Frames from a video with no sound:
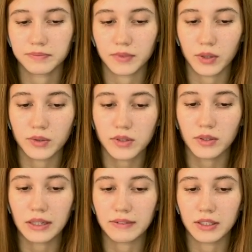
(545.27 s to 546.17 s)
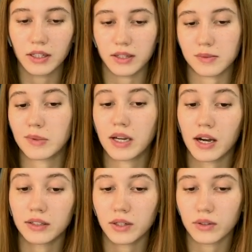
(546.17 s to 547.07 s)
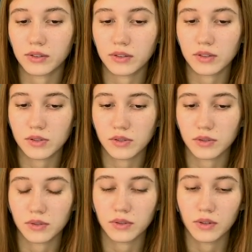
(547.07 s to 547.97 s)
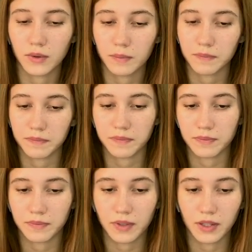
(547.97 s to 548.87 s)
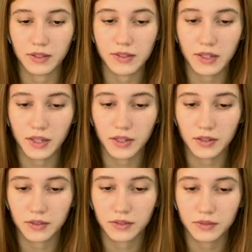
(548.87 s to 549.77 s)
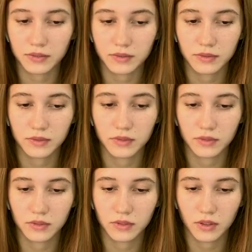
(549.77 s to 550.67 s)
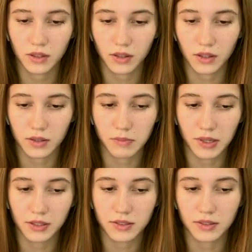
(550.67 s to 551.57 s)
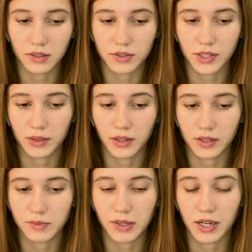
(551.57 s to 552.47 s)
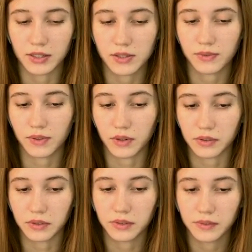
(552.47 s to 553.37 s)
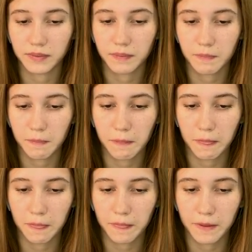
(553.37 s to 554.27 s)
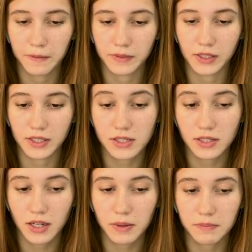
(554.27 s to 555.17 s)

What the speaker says: Also, leveling has begun according to indicator. That means the trend has begun to fall. Let's see.